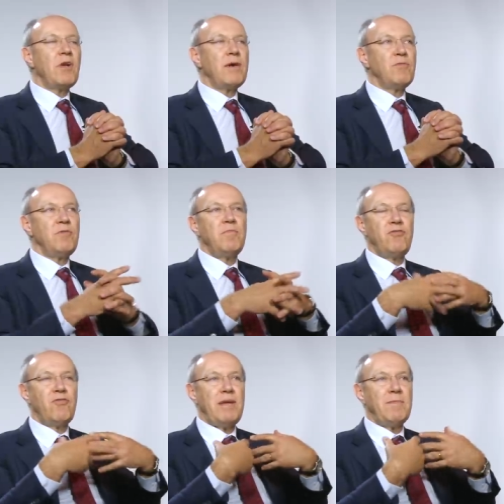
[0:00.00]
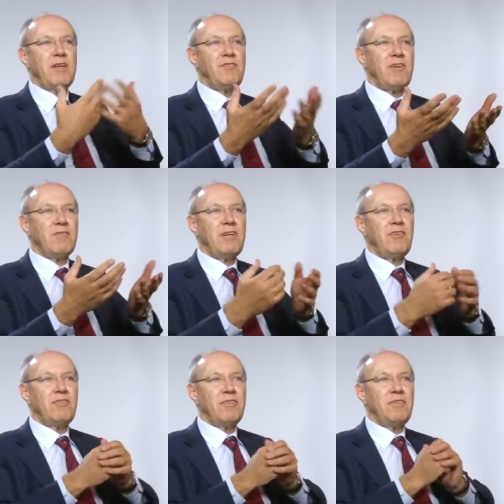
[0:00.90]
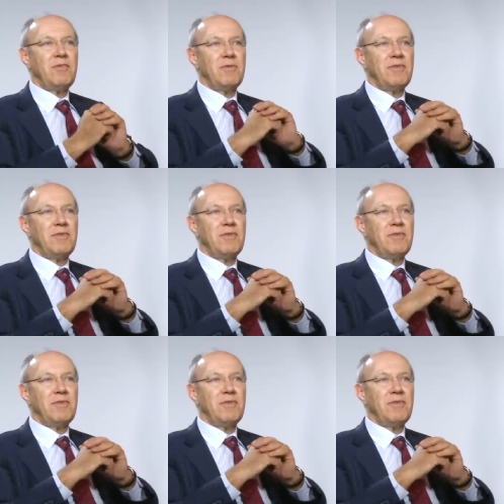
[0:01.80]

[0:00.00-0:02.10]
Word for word: I would betray my generation, you know,